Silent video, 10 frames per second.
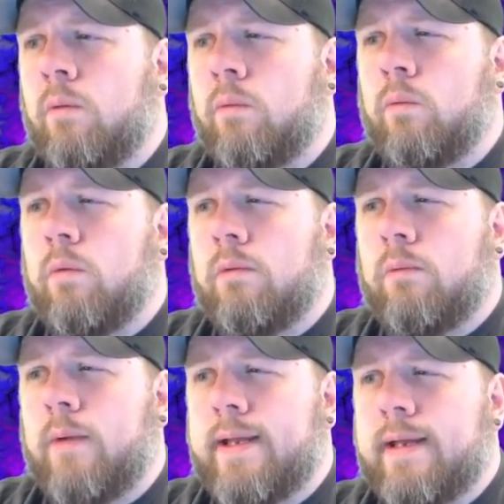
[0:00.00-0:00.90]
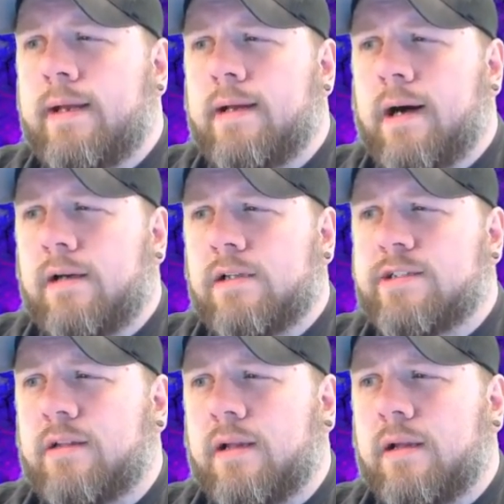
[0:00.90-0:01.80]
When we need to
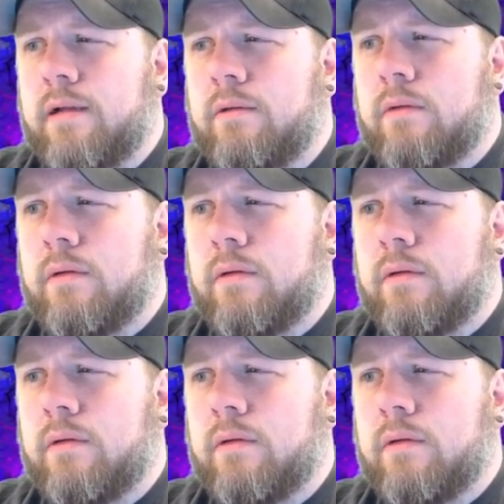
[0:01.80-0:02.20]
oscillate,